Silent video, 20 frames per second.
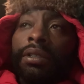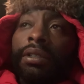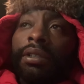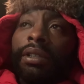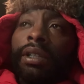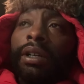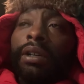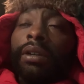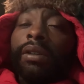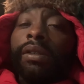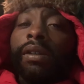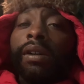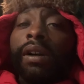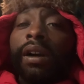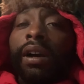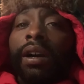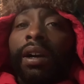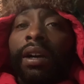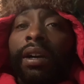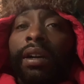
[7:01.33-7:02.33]
You know,
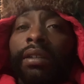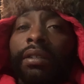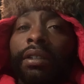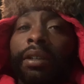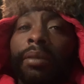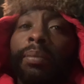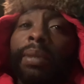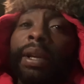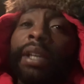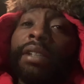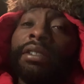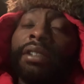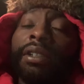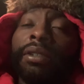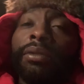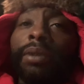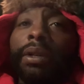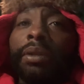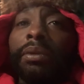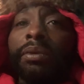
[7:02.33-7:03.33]
uh, the
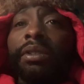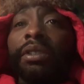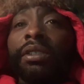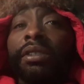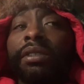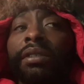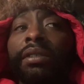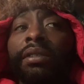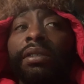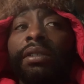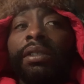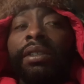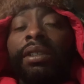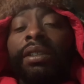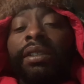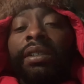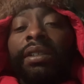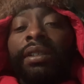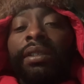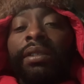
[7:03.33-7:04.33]
basic one was
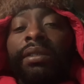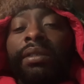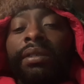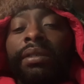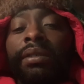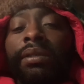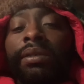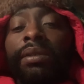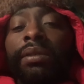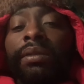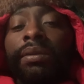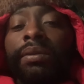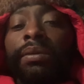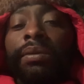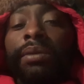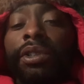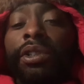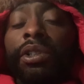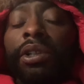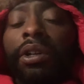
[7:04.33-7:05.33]

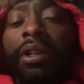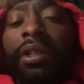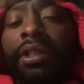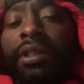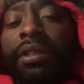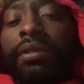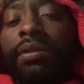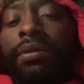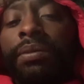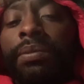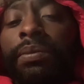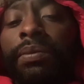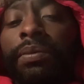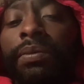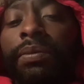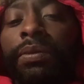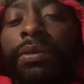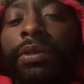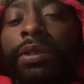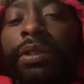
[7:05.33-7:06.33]
was Target.
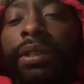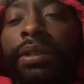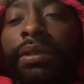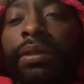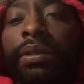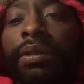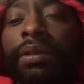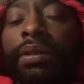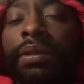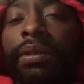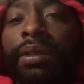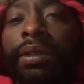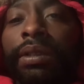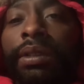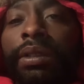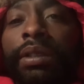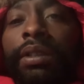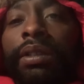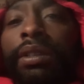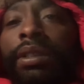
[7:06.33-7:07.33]
You know,
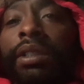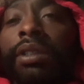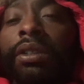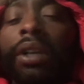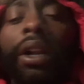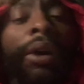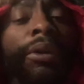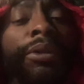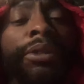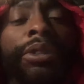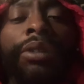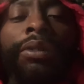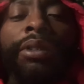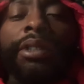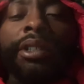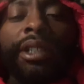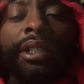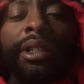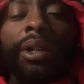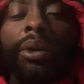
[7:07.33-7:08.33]
because all I was doing
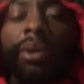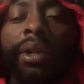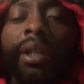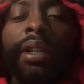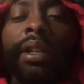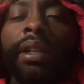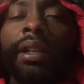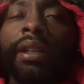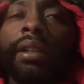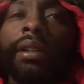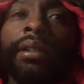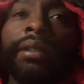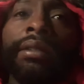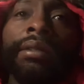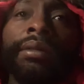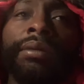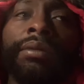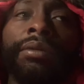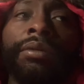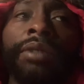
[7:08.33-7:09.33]
was unloading
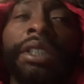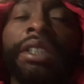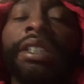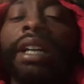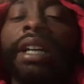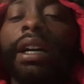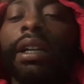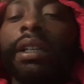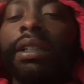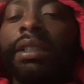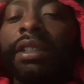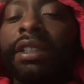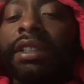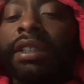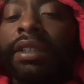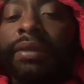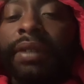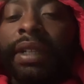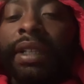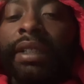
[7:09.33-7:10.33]
and restocking and
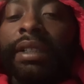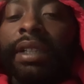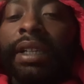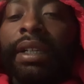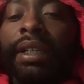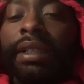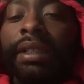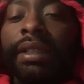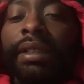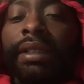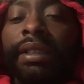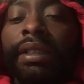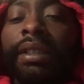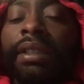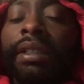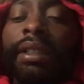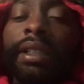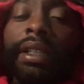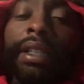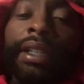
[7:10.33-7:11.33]
stuff like that.
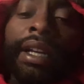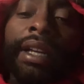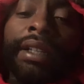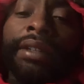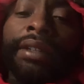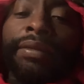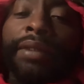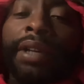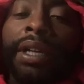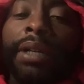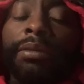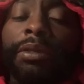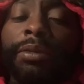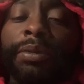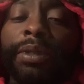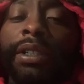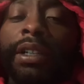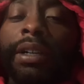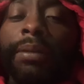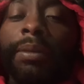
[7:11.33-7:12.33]
Then I developed to
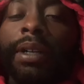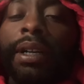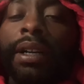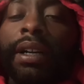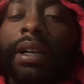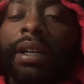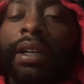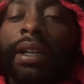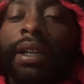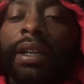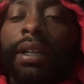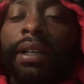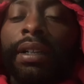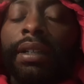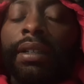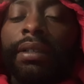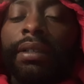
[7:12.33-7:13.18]
become a